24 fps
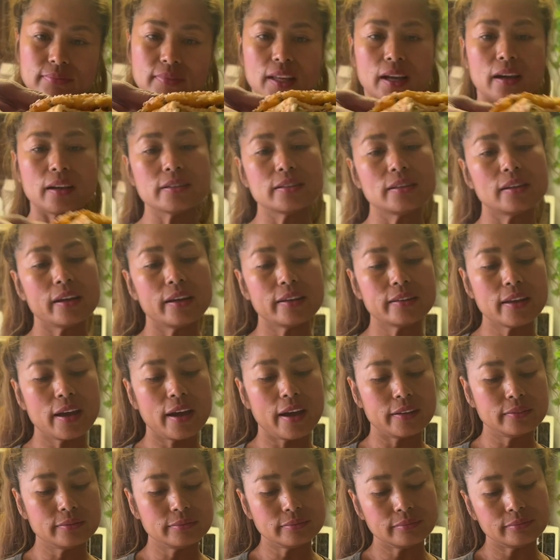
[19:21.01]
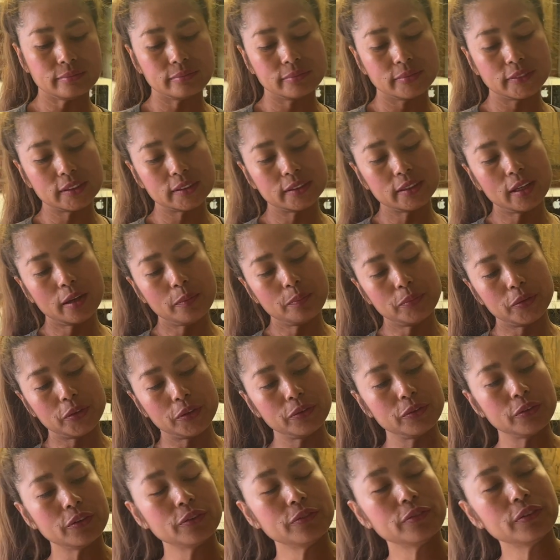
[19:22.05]
How do you like that? Isn't that
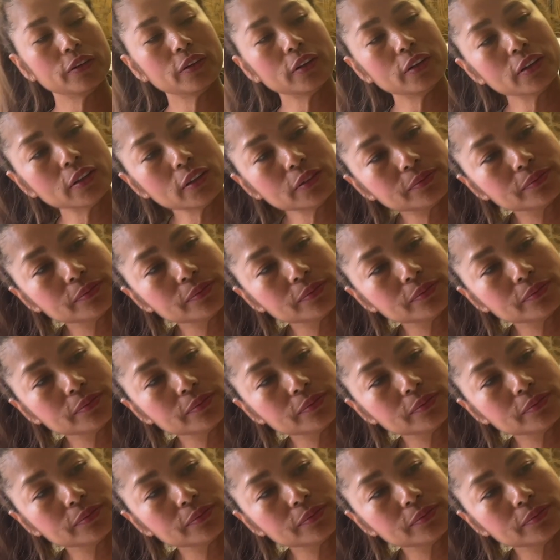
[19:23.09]
beautiful?